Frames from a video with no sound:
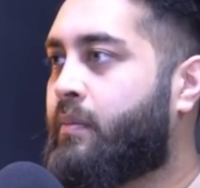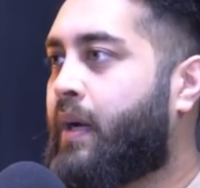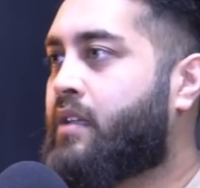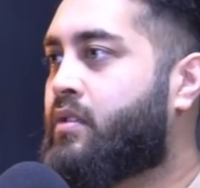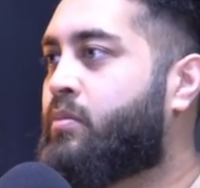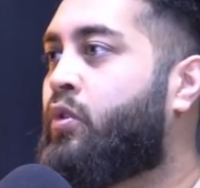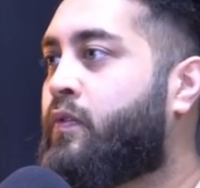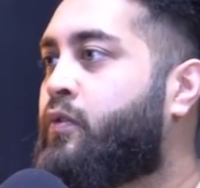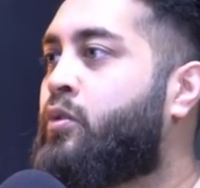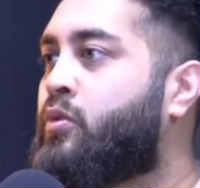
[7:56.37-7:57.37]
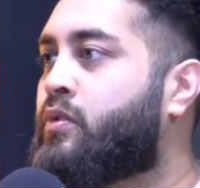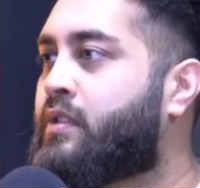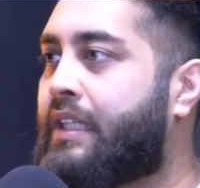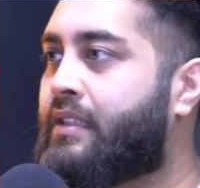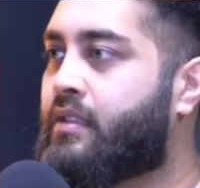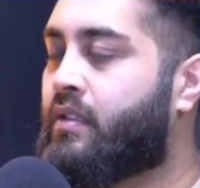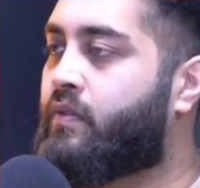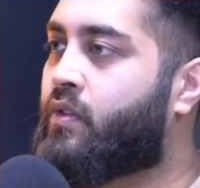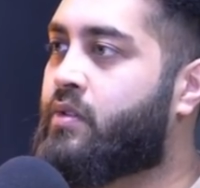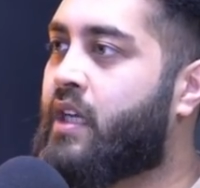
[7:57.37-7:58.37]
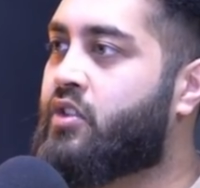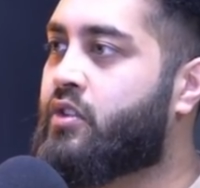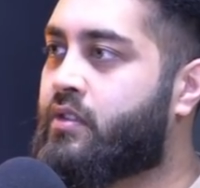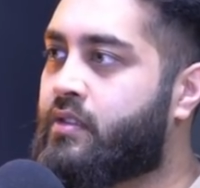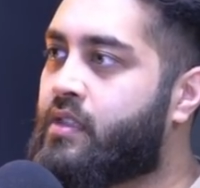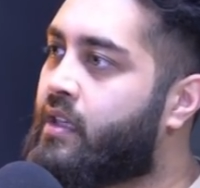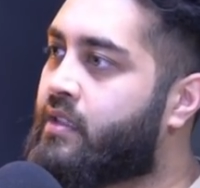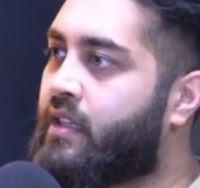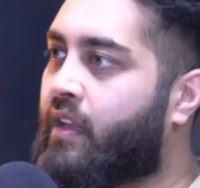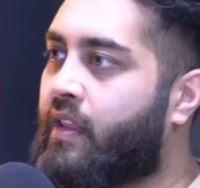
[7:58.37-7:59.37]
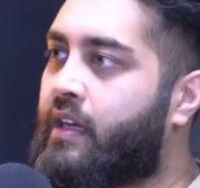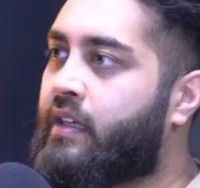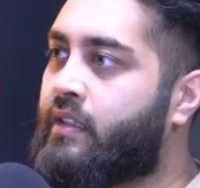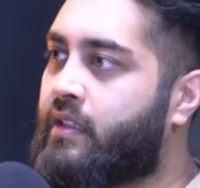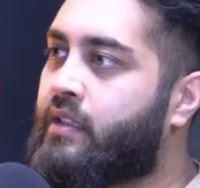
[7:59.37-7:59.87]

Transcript: back into more formal set of rotations and things like that.